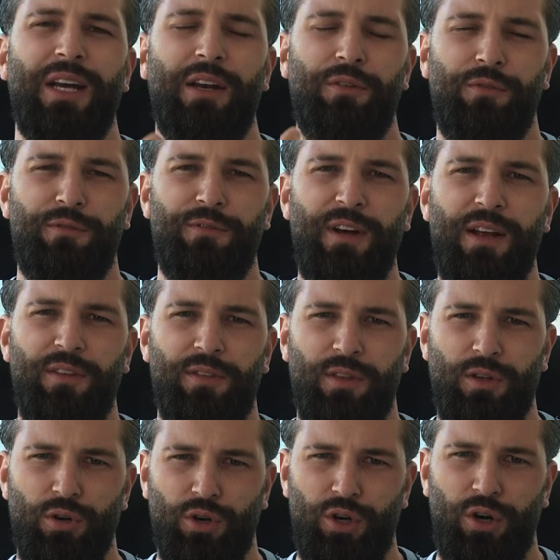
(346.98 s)
any faith
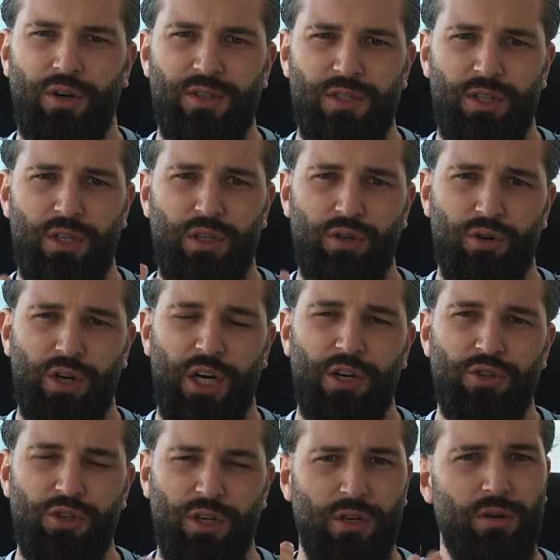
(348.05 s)
in your currency, in your
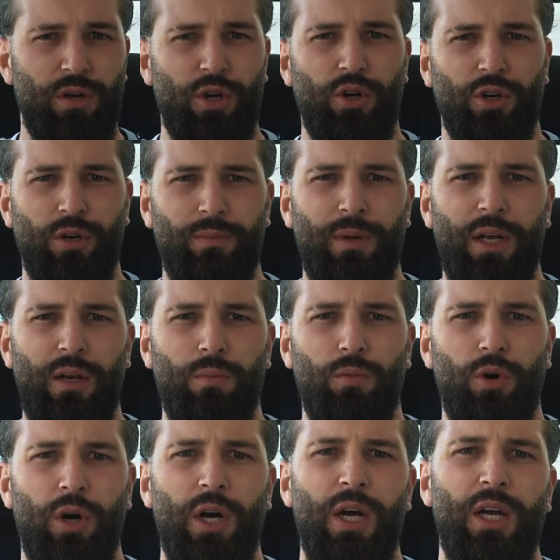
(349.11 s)
country, in your economy
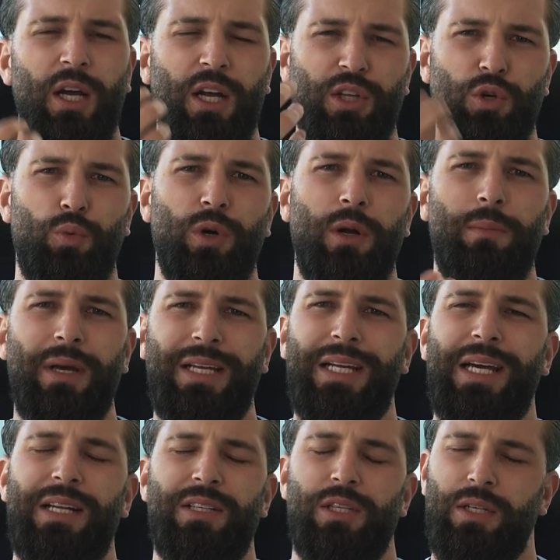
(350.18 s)
anymore, and you want to make
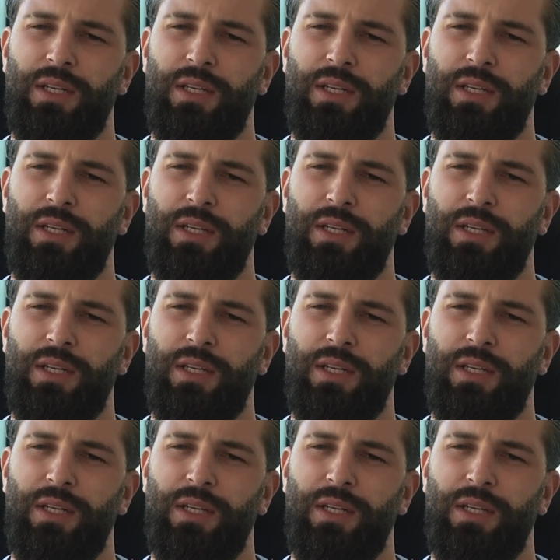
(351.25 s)
gains.